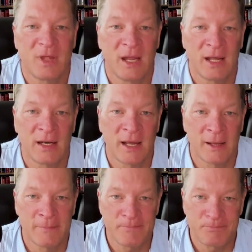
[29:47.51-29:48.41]
And
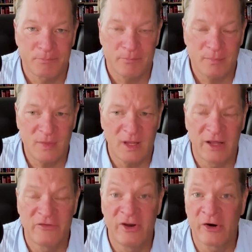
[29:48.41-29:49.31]

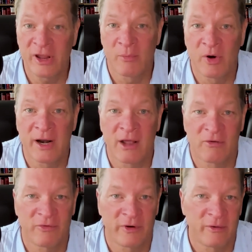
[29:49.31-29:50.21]
a deer came running
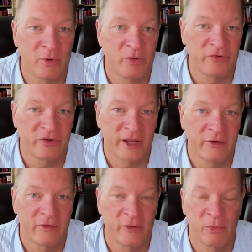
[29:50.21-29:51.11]
out in front of their
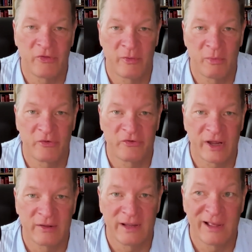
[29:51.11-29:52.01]
motorcycle. They're both on the
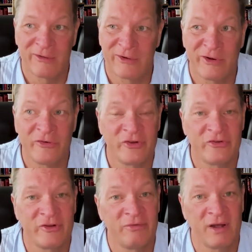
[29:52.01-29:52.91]
motorcycle together, and they're
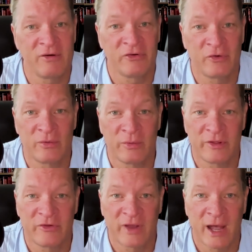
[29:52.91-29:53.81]
65 years old
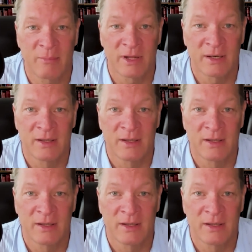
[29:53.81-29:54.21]
when this happened.